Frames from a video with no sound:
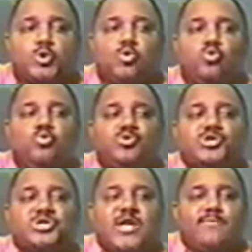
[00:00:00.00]
to
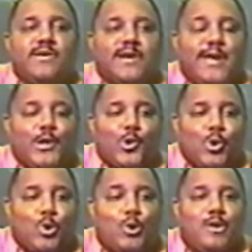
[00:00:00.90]
stimulate
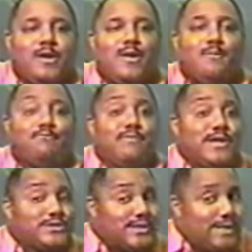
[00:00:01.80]
her
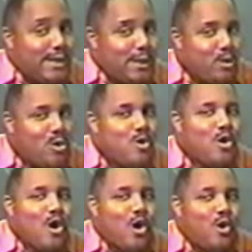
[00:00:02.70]
mentally
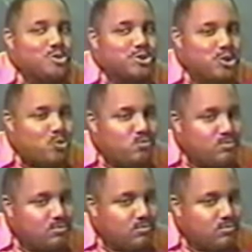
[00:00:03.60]
also